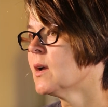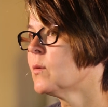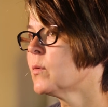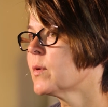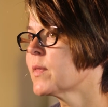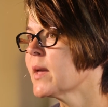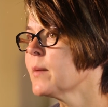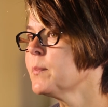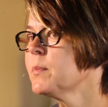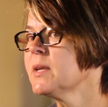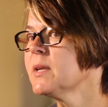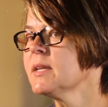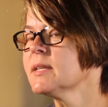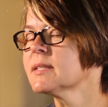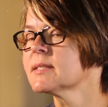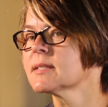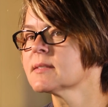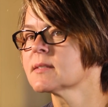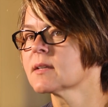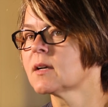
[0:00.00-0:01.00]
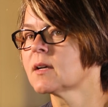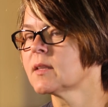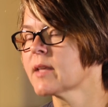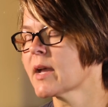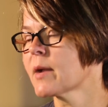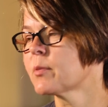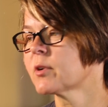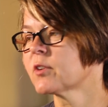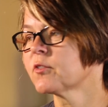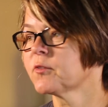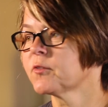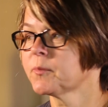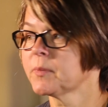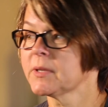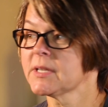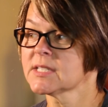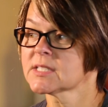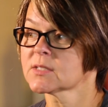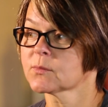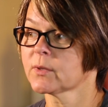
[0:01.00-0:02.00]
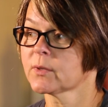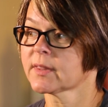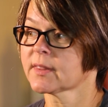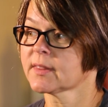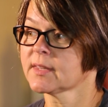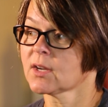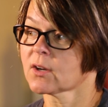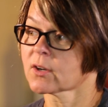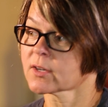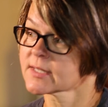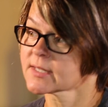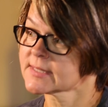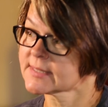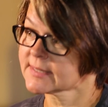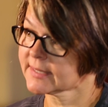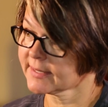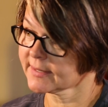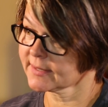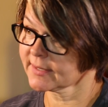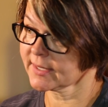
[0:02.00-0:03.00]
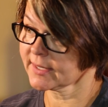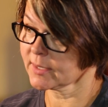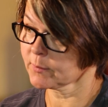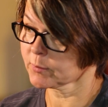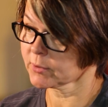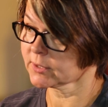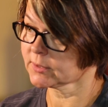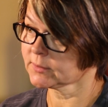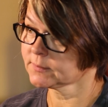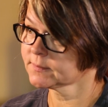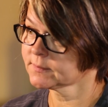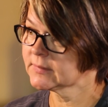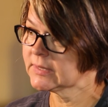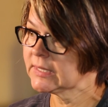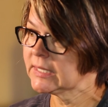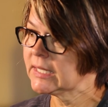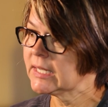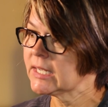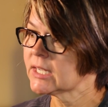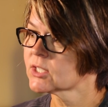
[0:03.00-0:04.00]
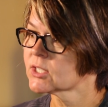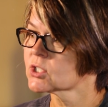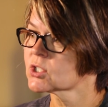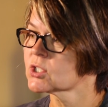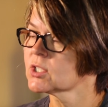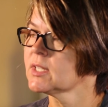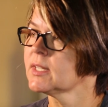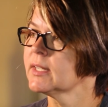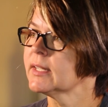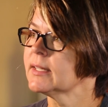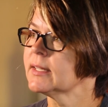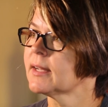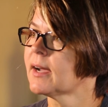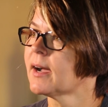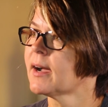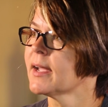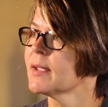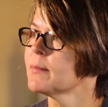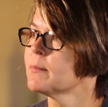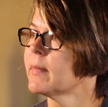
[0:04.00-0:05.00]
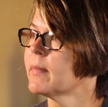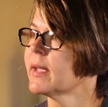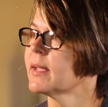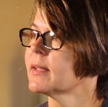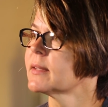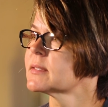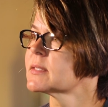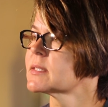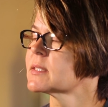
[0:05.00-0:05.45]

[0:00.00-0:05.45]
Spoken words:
Well, that piece is a collaborative piece with the artist Diana Gabriel. She and I met,